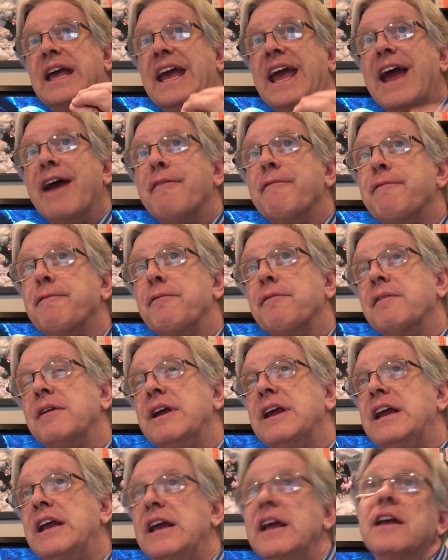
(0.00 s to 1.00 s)

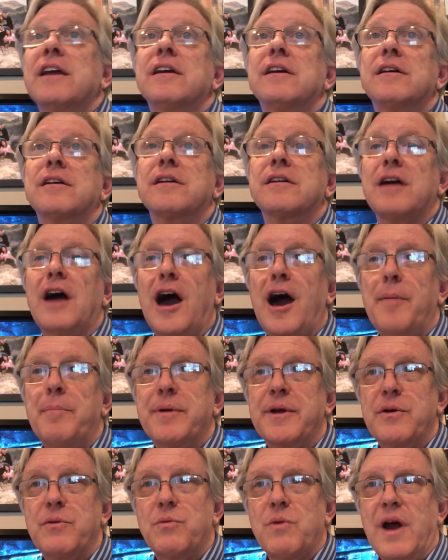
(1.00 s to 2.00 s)
every
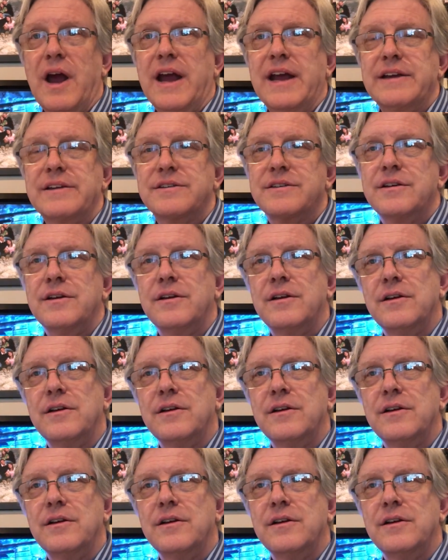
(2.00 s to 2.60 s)
copyright